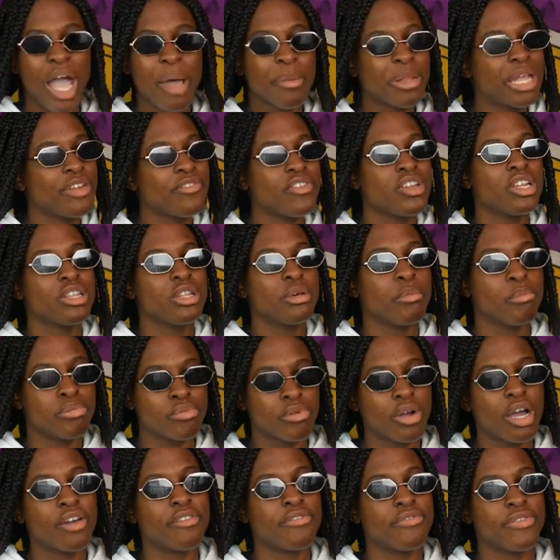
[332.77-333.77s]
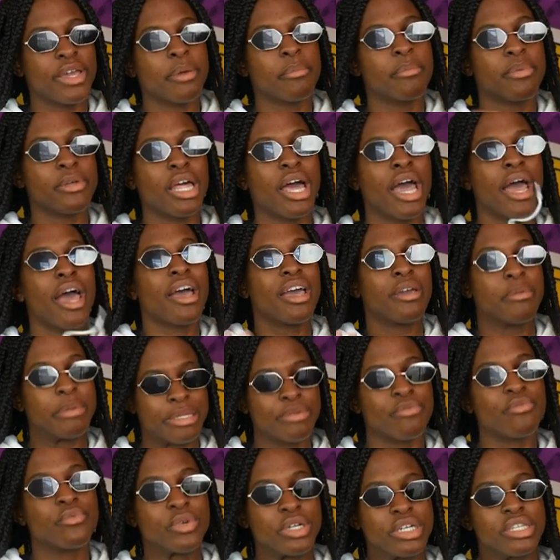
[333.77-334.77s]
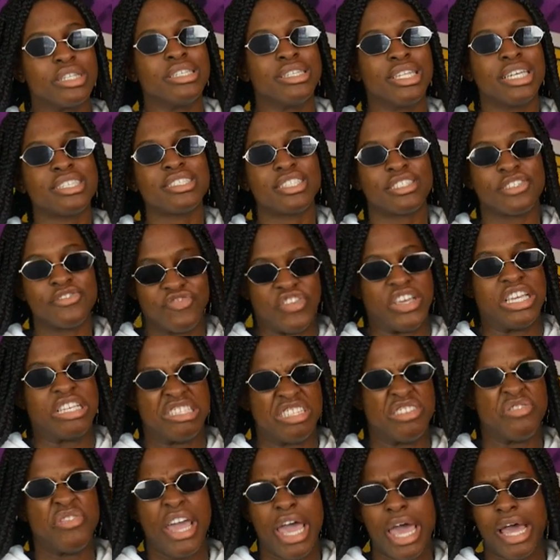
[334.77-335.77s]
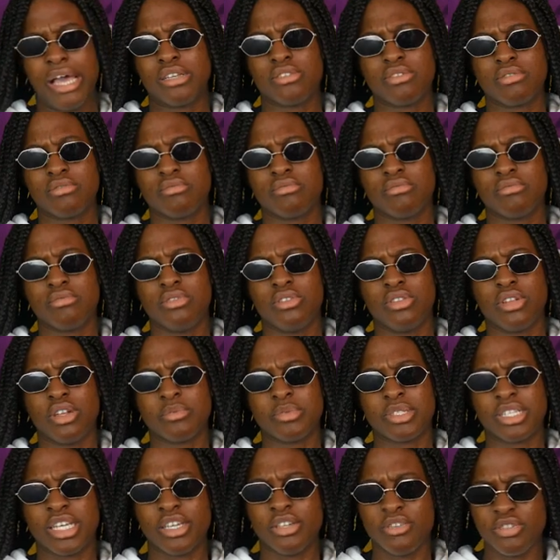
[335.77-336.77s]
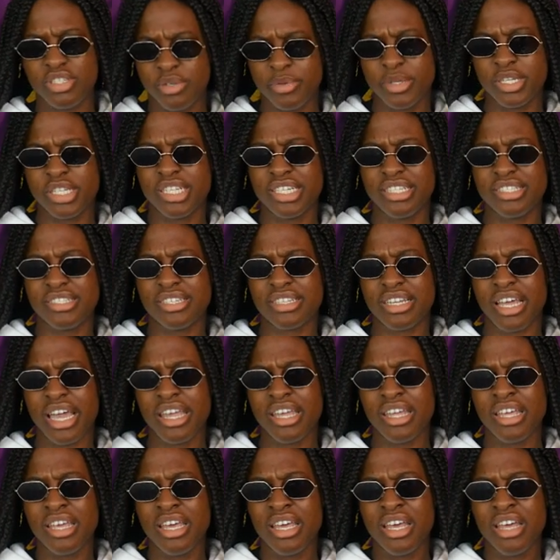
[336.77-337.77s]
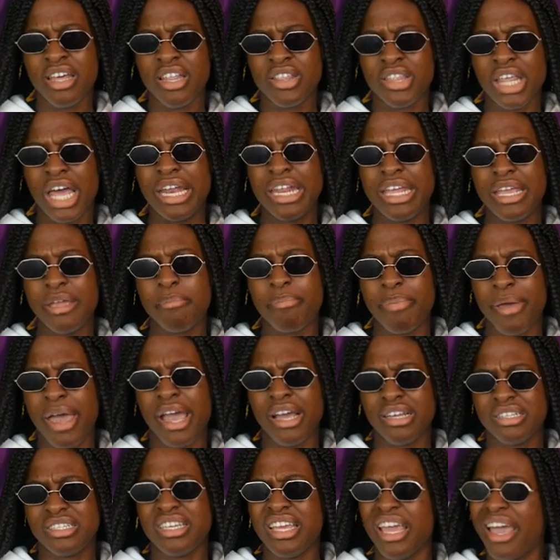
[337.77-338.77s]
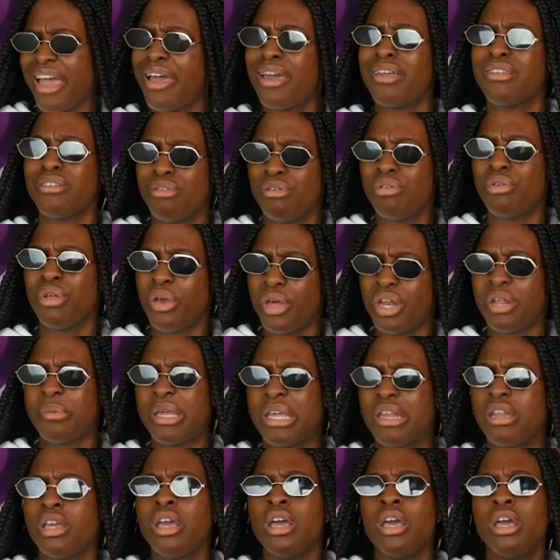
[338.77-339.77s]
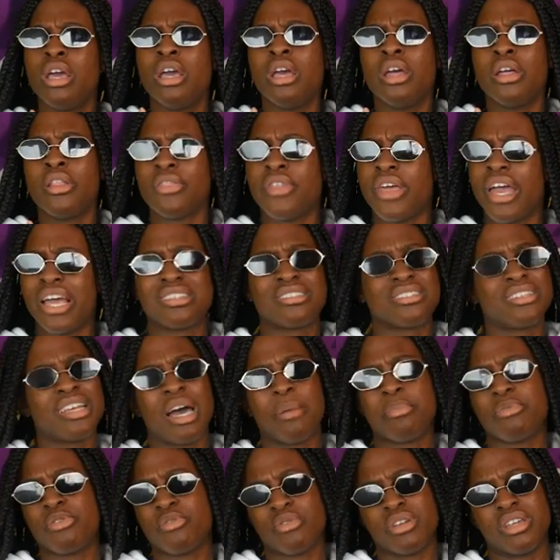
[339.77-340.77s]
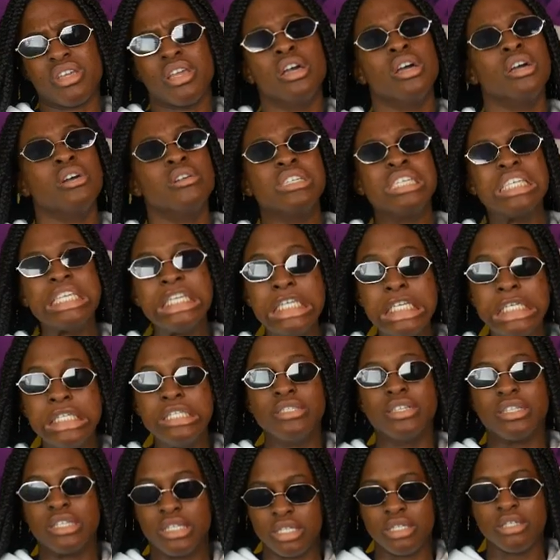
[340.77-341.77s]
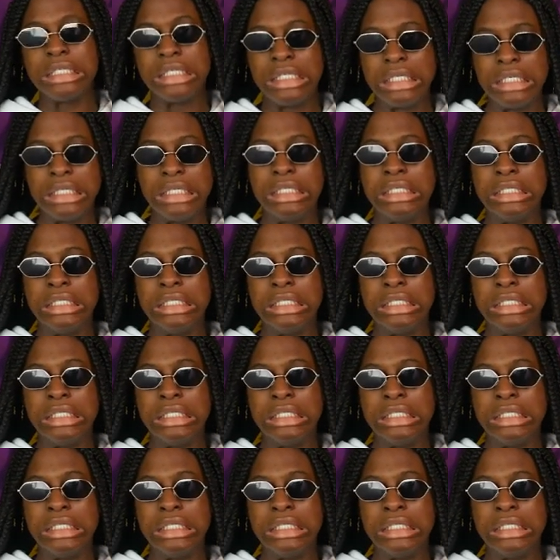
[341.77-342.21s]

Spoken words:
I'm not even a LeBron fan, but I mean, really, let's just face the facts. You know what I'm saying? You see what he did tonight? That impact he had, you know what I mean? That's top three, easily.